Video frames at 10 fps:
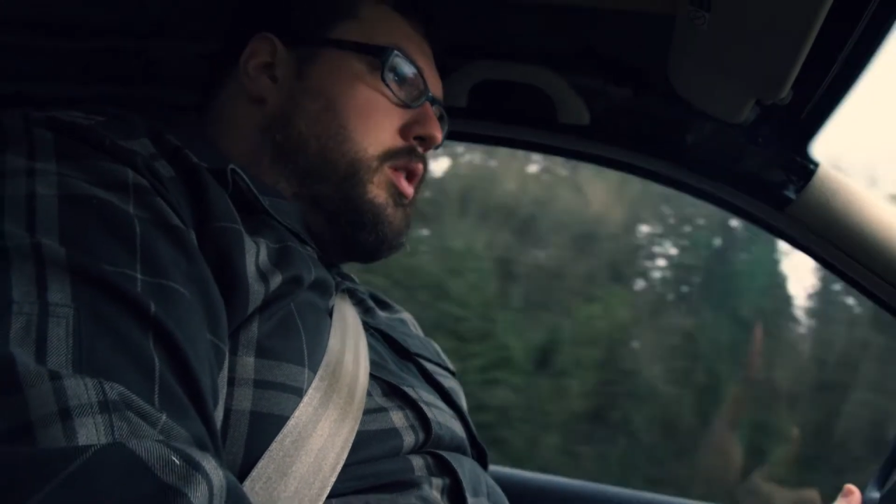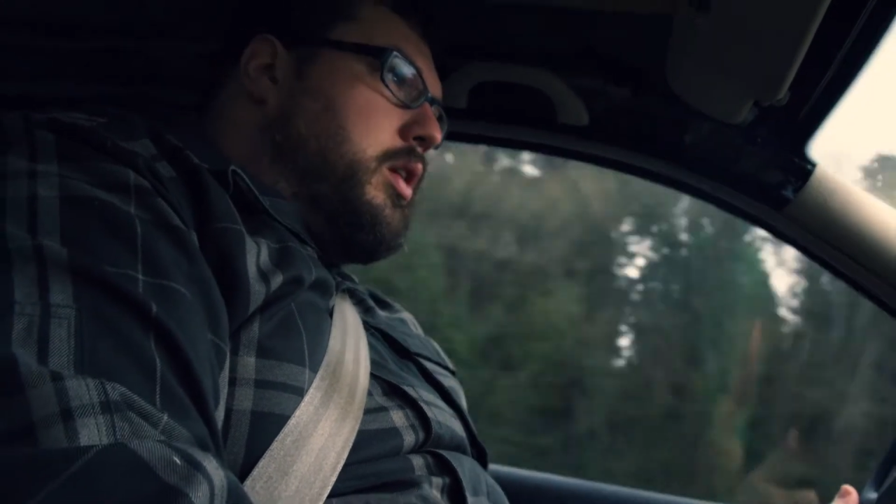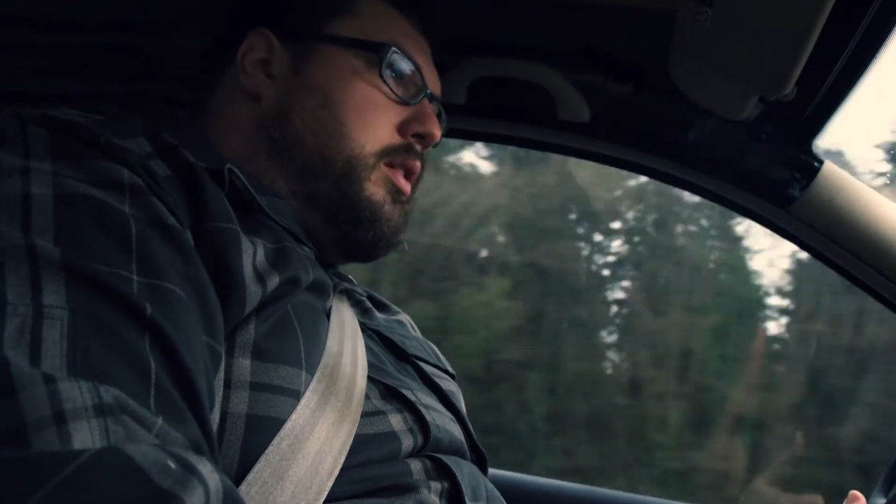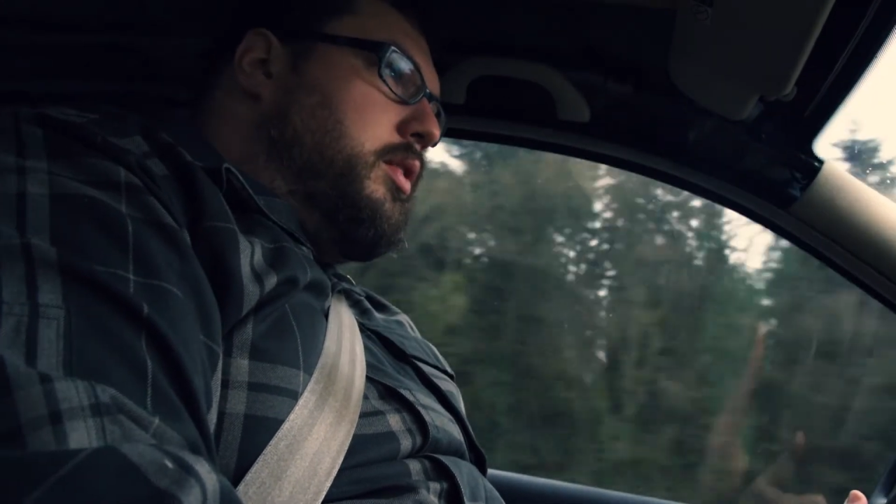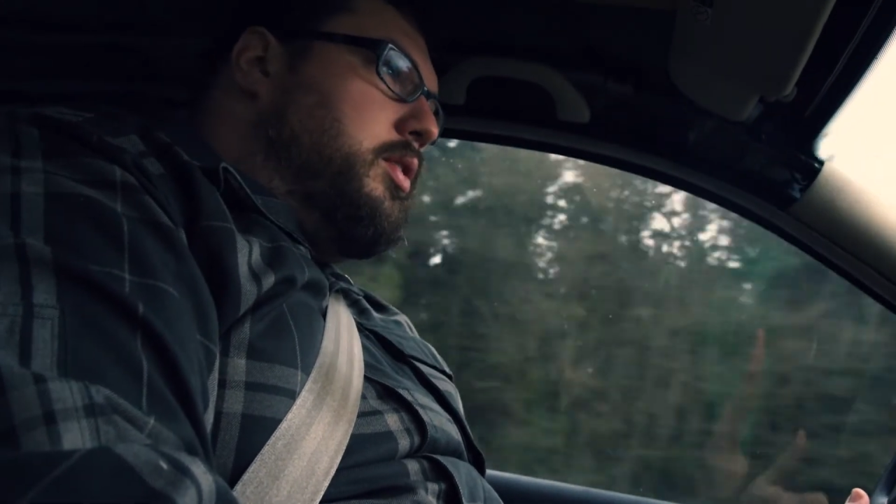
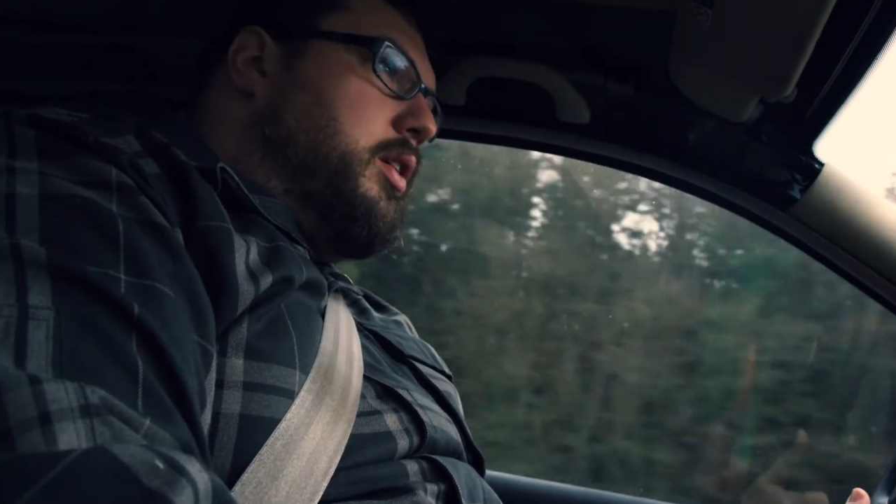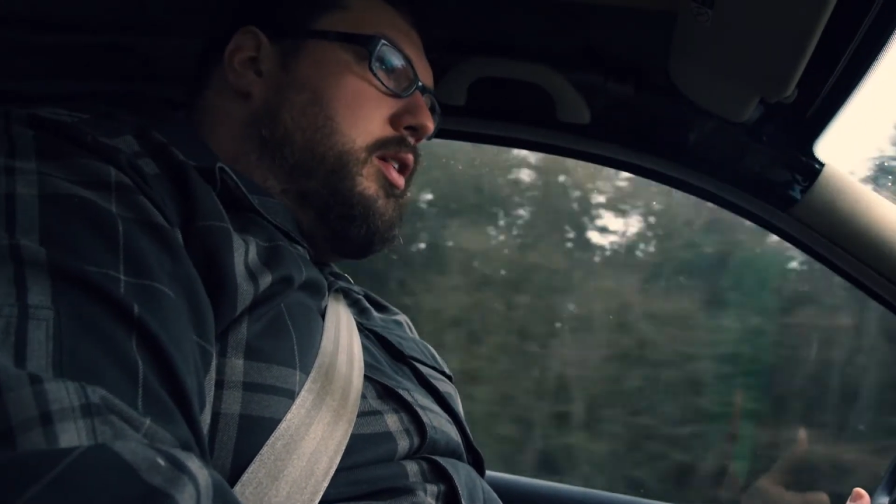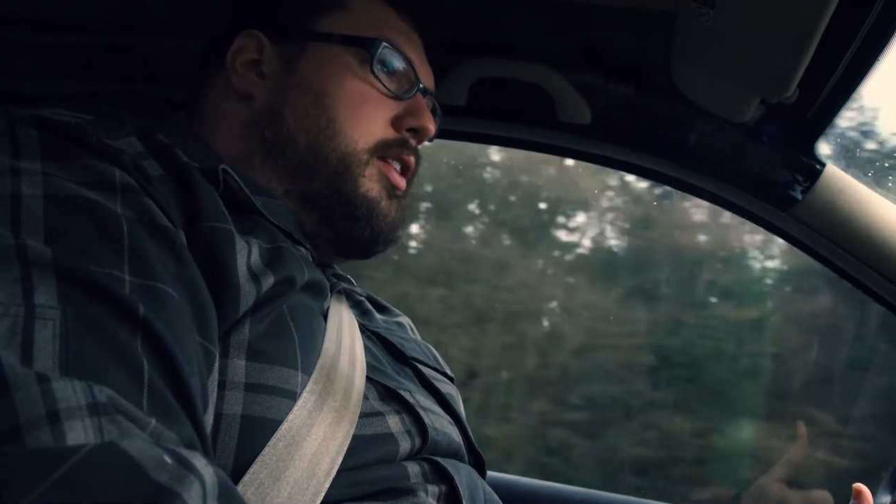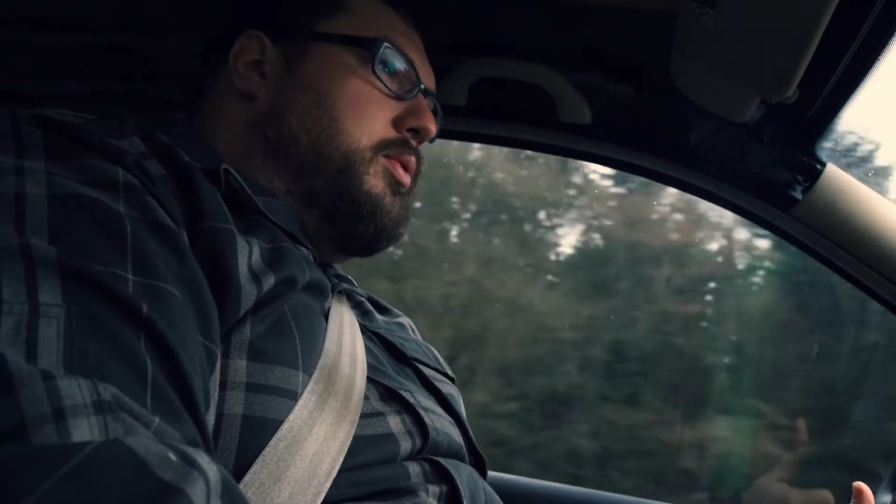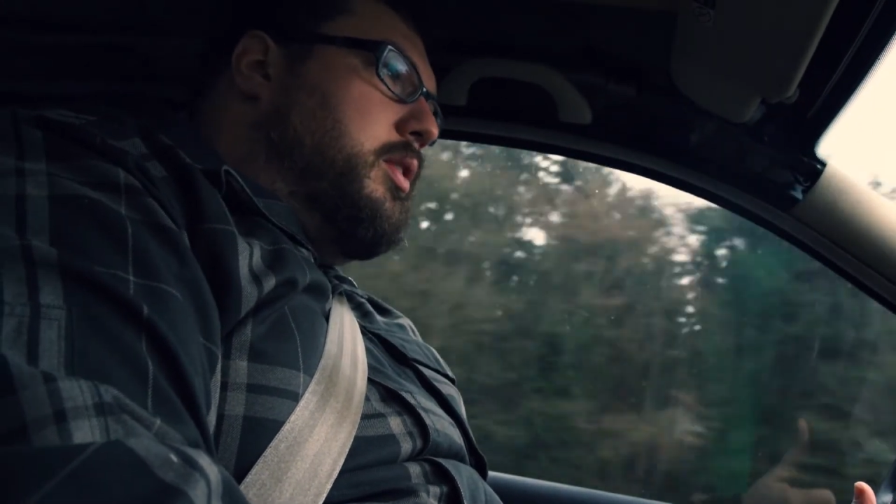carton of
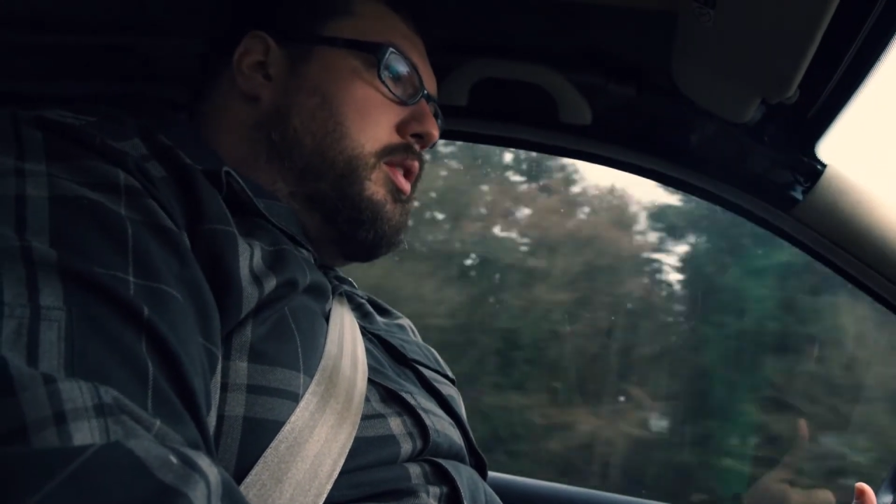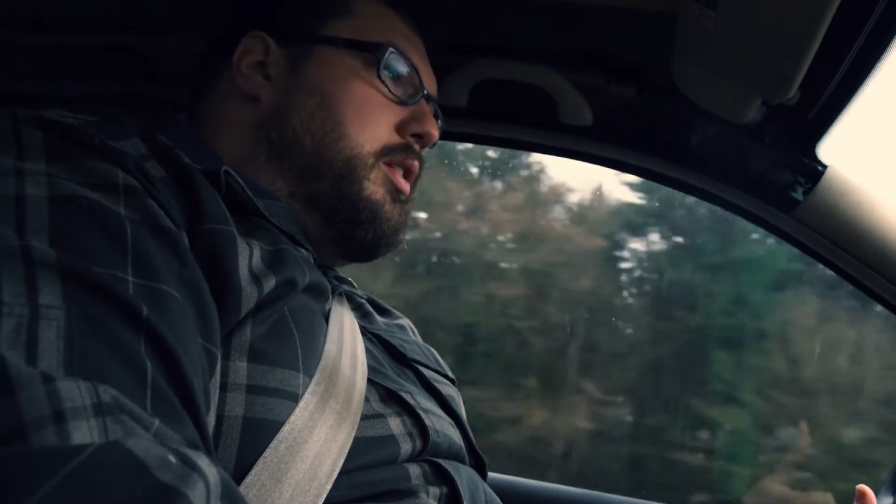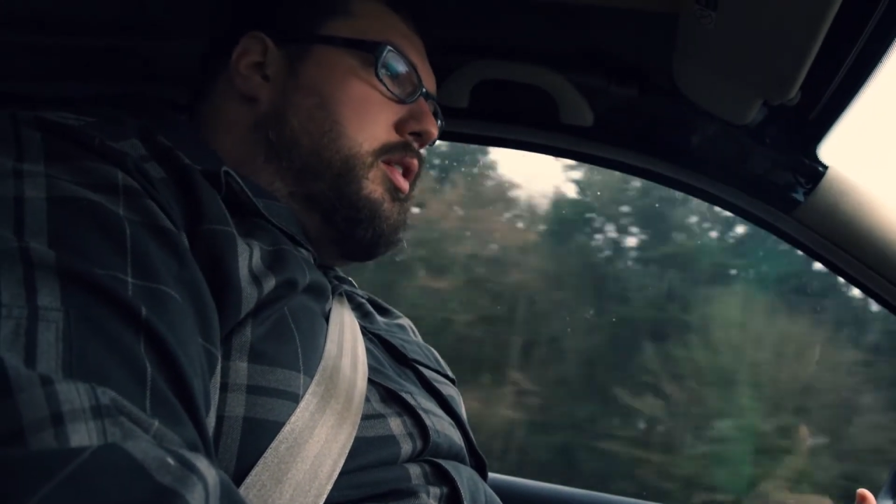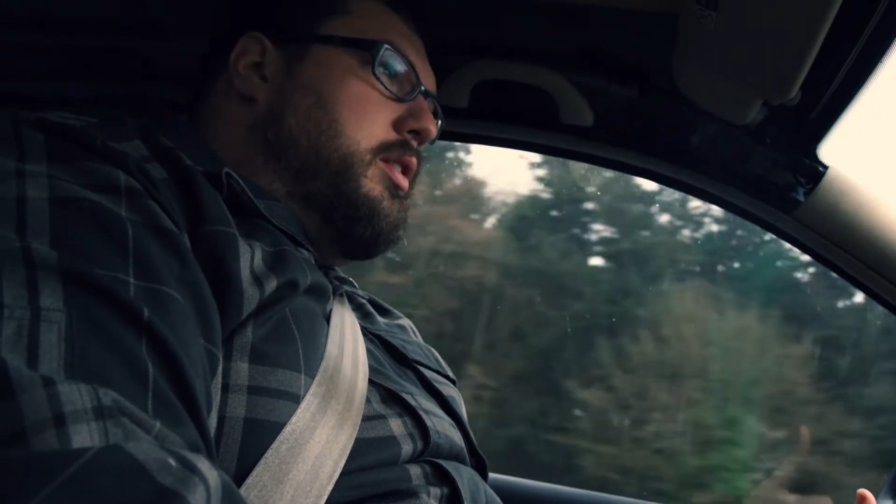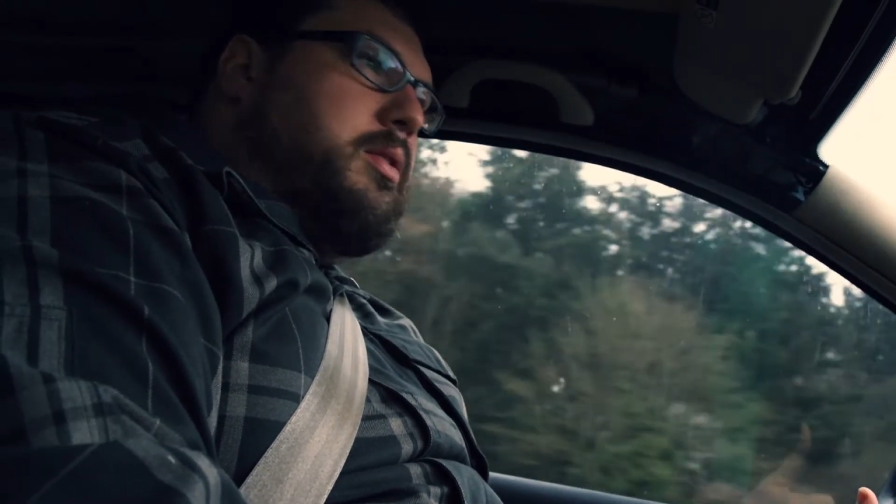cigarettes with her.